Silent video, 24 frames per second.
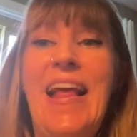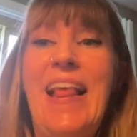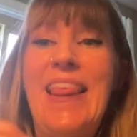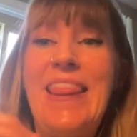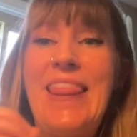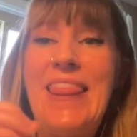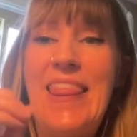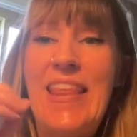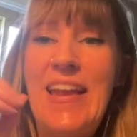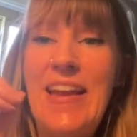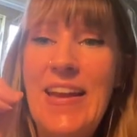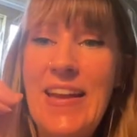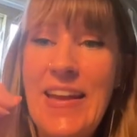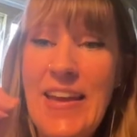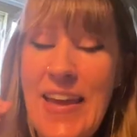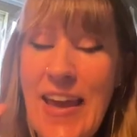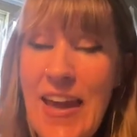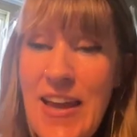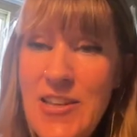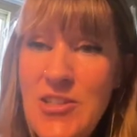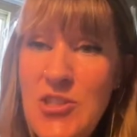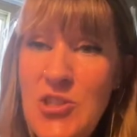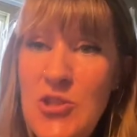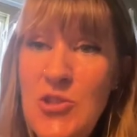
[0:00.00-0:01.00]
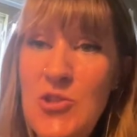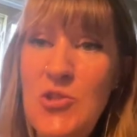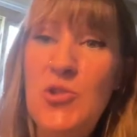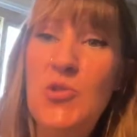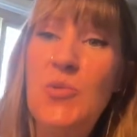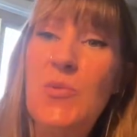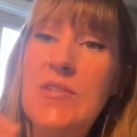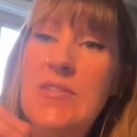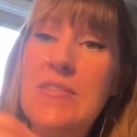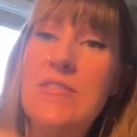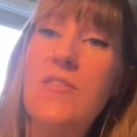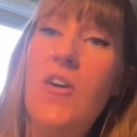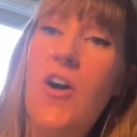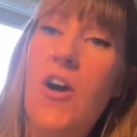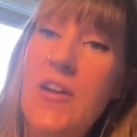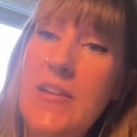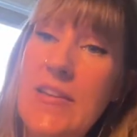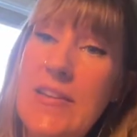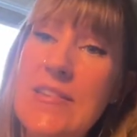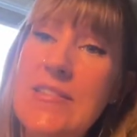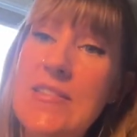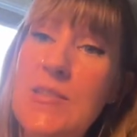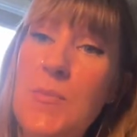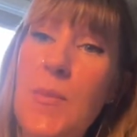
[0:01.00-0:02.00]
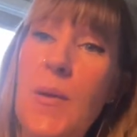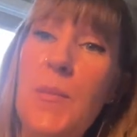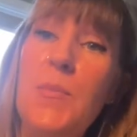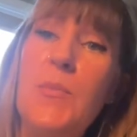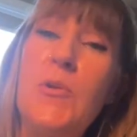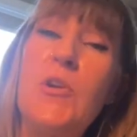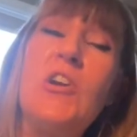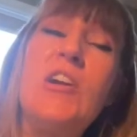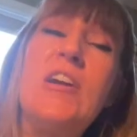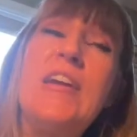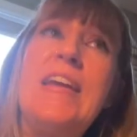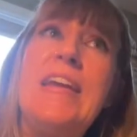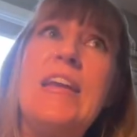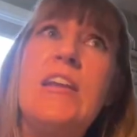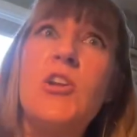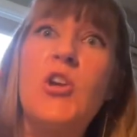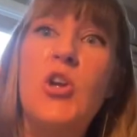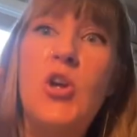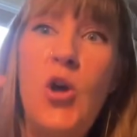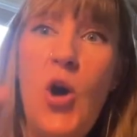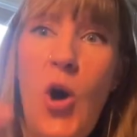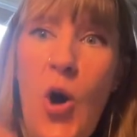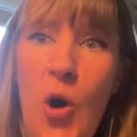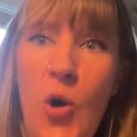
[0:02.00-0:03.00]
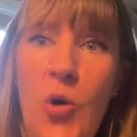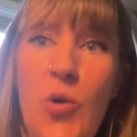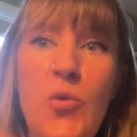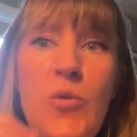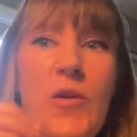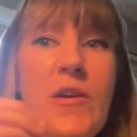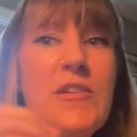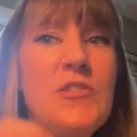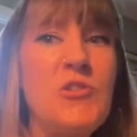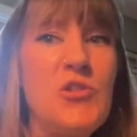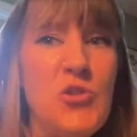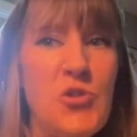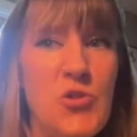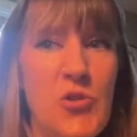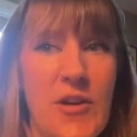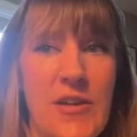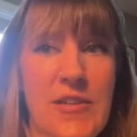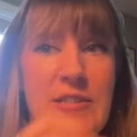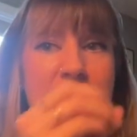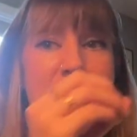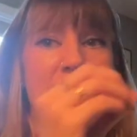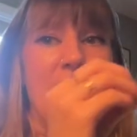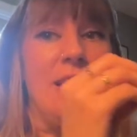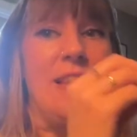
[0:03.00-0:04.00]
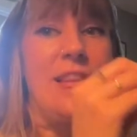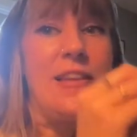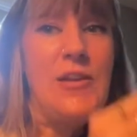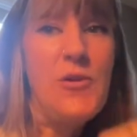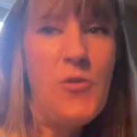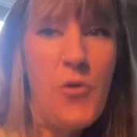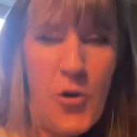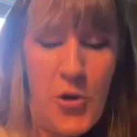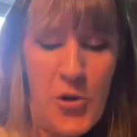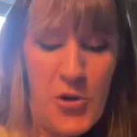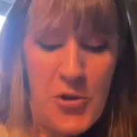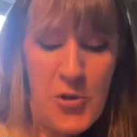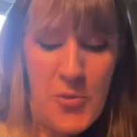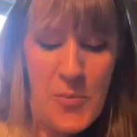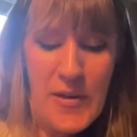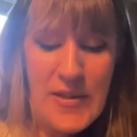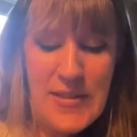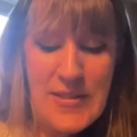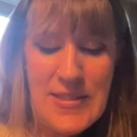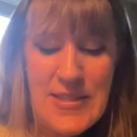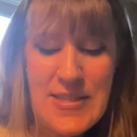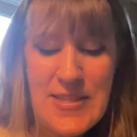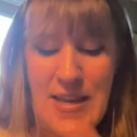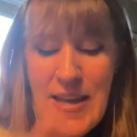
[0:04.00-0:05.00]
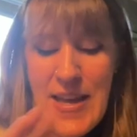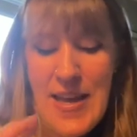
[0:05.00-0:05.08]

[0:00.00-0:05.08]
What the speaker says: that engages you as an audience member in co-constructing the argument.